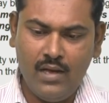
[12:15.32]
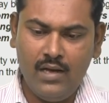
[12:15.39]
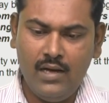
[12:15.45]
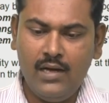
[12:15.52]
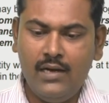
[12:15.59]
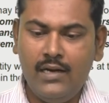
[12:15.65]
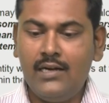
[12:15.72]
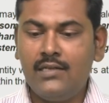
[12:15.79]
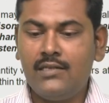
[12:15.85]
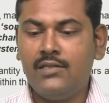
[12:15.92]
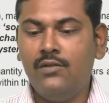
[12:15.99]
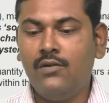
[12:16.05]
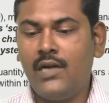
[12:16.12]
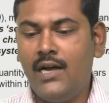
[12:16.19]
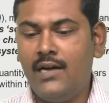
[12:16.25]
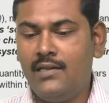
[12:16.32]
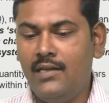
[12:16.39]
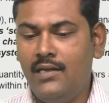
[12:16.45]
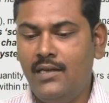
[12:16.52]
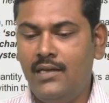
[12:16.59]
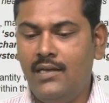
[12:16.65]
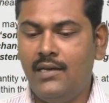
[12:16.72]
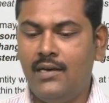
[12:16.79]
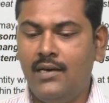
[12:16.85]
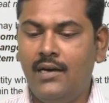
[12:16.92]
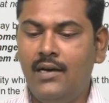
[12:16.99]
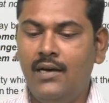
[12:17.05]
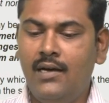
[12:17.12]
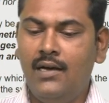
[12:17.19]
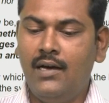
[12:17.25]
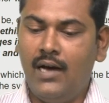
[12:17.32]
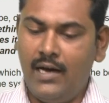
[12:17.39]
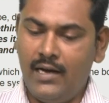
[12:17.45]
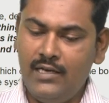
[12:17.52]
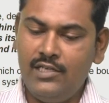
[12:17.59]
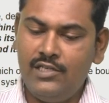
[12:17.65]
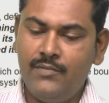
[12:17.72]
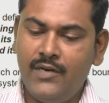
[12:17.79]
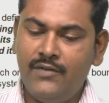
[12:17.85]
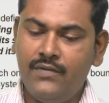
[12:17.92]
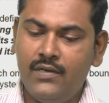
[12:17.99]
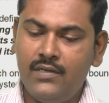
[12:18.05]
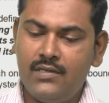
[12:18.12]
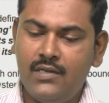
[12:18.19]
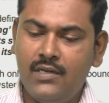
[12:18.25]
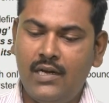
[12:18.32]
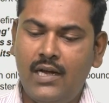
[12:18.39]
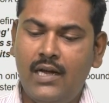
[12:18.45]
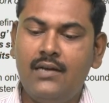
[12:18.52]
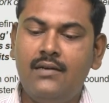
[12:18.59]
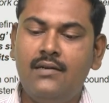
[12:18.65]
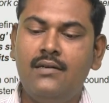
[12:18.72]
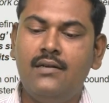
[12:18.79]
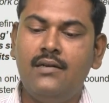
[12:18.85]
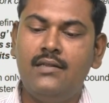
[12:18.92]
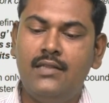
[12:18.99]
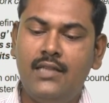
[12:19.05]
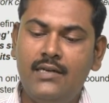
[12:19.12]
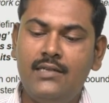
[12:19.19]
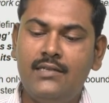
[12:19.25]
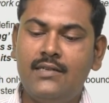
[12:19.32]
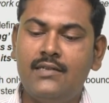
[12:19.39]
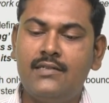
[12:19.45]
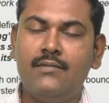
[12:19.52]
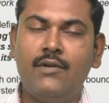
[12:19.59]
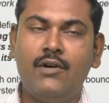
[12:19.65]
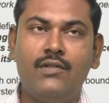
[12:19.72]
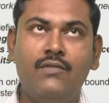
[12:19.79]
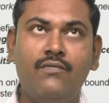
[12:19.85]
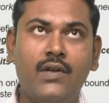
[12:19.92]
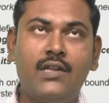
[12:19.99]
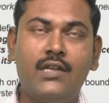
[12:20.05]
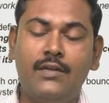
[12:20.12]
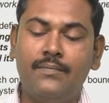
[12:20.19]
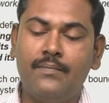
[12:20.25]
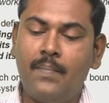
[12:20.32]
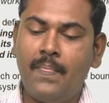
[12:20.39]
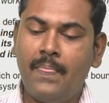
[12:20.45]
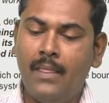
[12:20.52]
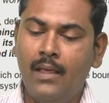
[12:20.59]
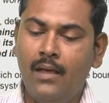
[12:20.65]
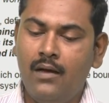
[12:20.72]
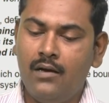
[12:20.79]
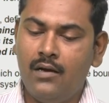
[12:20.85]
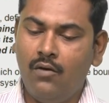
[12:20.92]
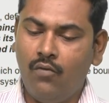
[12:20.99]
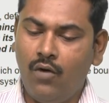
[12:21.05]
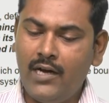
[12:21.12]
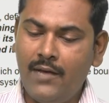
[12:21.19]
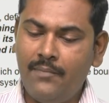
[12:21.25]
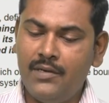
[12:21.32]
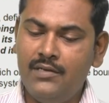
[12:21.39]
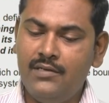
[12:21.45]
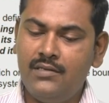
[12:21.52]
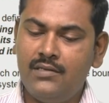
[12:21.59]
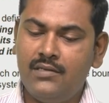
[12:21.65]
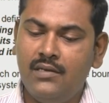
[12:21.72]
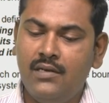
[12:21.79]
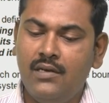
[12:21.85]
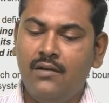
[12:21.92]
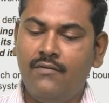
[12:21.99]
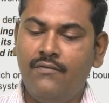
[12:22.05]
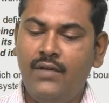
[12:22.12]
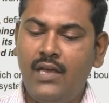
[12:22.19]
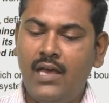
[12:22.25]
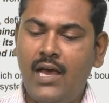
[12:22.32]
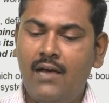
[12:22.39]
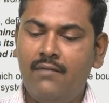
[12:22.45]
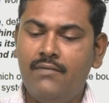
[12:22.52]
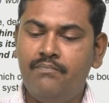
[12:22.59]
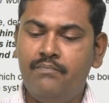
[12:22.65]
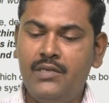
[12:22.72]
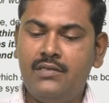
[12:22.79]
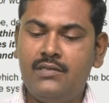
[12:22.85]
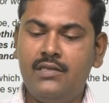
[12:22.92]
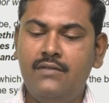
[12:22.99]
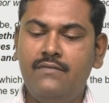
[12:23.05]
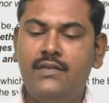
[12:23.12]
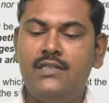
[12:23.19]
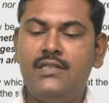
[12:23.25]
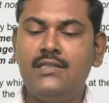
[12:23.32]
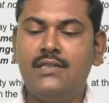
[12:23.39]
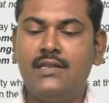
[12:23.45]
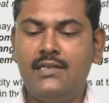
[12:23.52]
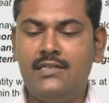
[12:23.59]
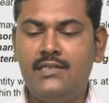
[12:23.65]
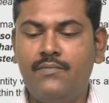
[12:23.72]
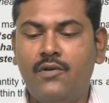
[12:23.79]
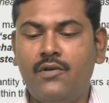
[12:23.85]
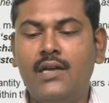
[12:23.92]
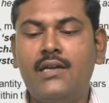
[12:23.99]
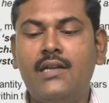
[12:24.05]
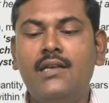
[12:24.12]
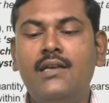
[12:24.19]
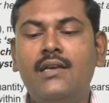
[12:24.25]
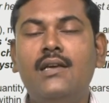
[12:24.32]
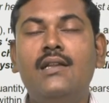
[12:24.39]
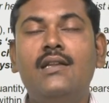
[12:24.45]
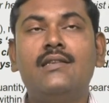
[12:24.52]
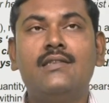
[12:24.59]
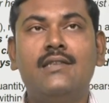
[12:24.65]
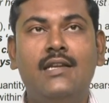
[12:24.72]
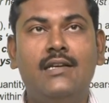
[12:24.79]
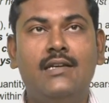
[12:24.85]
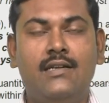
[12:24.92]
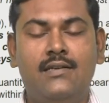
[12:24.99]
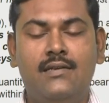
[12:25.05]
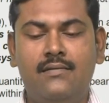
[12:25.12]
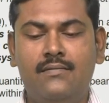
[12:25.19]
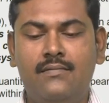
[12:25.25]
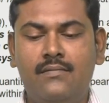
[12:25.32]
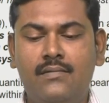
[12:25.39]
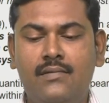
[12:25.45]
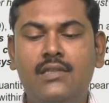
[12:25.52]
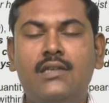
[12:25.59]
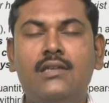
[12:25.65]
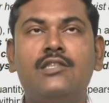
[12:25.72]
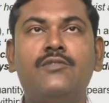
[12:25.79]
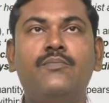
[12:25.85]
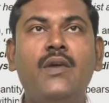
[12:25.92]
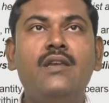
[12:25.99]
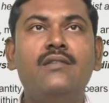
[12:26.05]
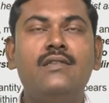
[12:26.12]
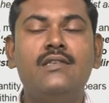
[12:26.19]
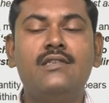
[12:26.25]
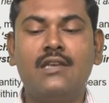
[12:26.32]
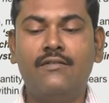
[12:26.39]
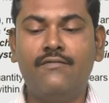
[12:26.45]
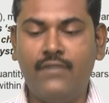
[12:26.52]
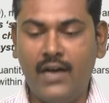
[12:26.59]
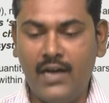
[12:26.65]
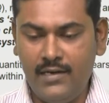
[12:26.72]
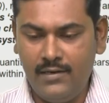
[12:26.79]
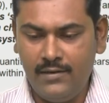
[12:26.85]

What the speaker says: Let us look at the arrangement first and then discuss about the working. Now what happens, we have a piston which is reciprocating in a cylinder. The space is confined.